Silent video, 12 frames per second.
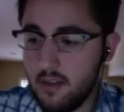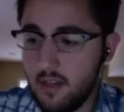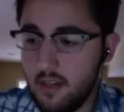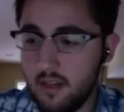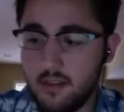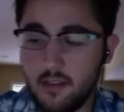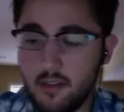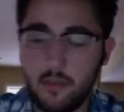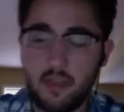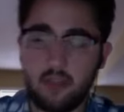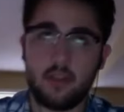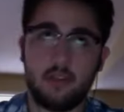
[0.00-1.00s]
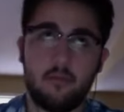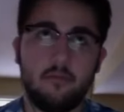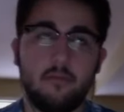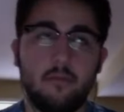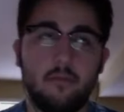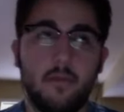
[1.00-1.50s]
yeah, so I mean, like
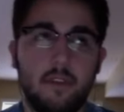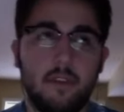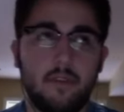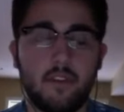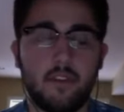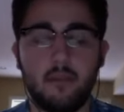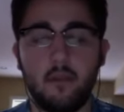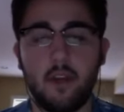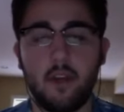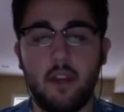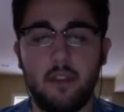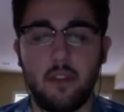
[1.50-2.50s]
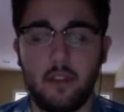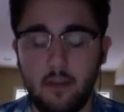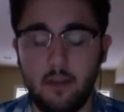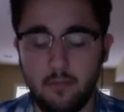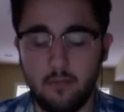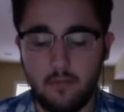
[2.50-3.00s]
when we had first started working on the
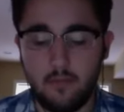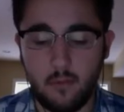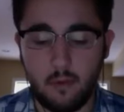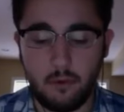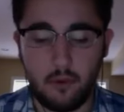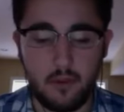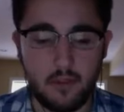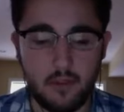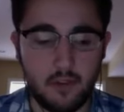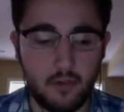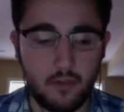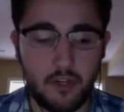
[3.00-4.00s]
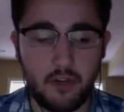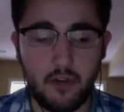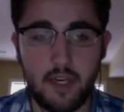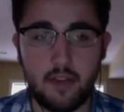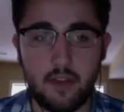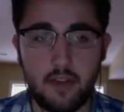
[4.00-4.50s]
game, we were all still pretty
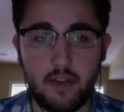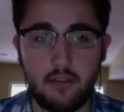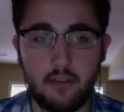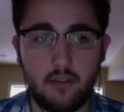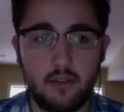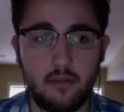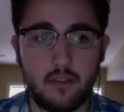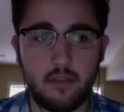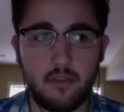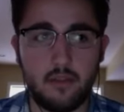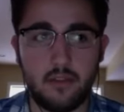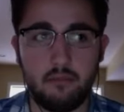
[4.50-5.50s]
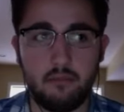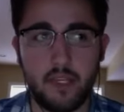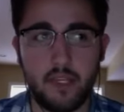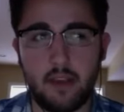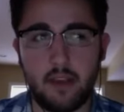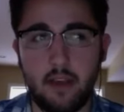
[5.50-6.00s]
green in that it was the first
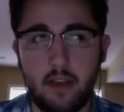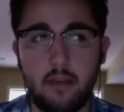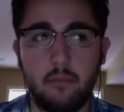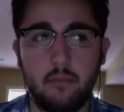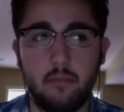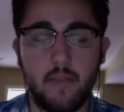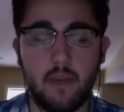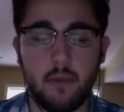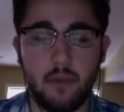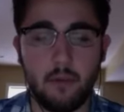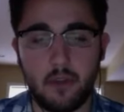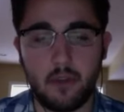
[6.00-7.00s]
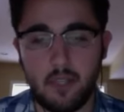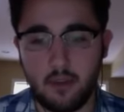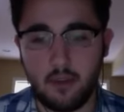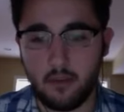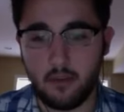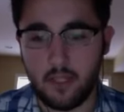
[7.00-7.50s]
big game that we had worked
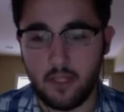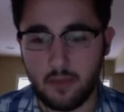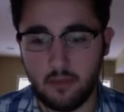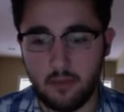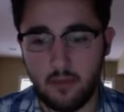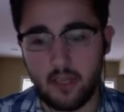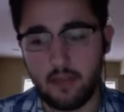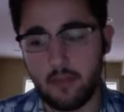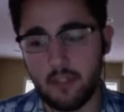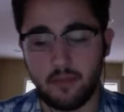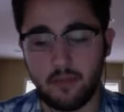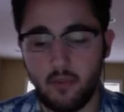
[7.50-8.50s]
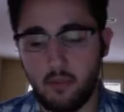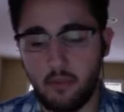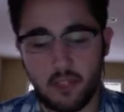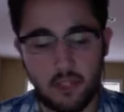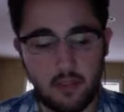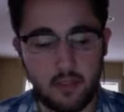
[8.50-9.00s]
on. Otherwise, we, like I had mentioned before, we
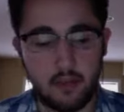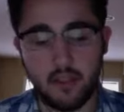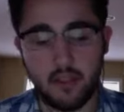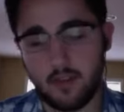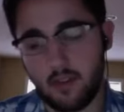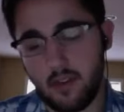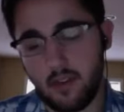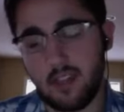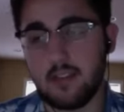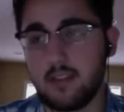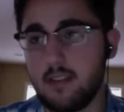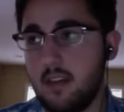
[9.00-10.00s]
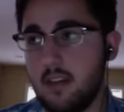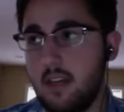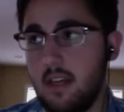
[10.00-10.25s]
worked on little things for classes.